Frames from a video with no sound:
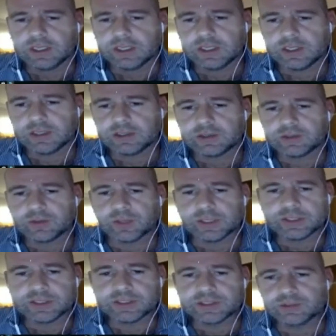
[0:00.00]
uh,
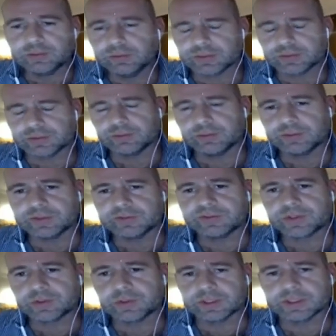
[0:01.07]
quality schools or schools of
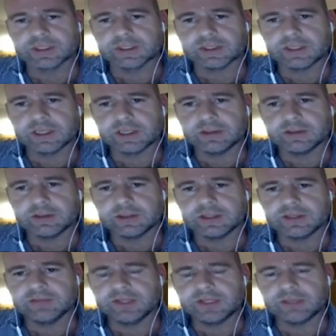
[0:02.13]
choice. And, and
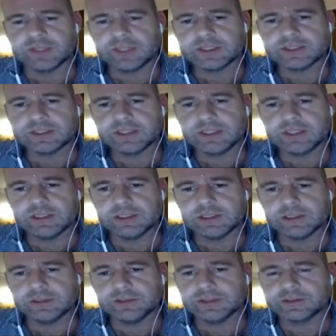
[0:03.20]
even the MEC
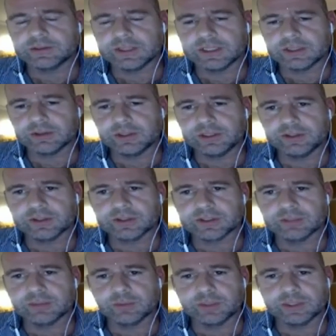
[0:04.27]
alluded to that early in
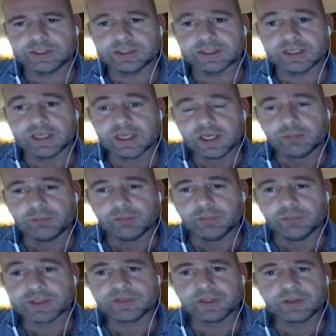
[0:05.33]
October, where he said
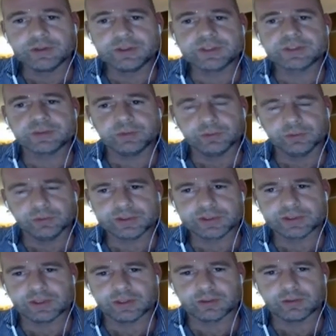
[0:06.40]
most of the good schools
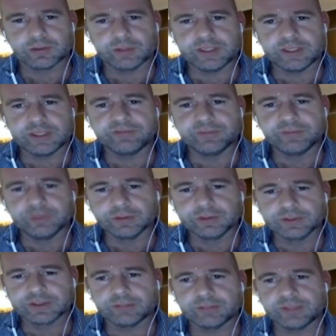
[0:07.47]
are already full,
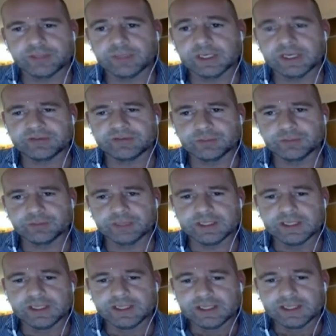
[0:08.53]
so people have to
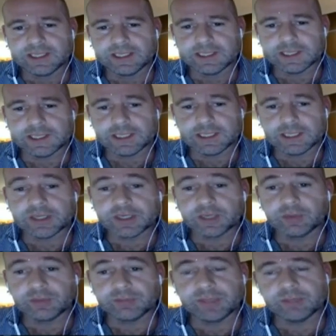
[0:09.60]
be uh,
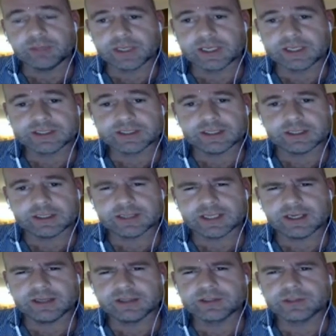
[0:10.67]
okay with being placed at,
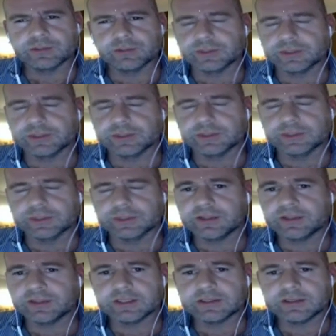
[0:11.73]
at other schools. And, and I
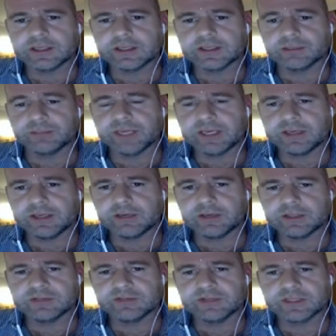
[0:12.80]
think that, that is a bad narrative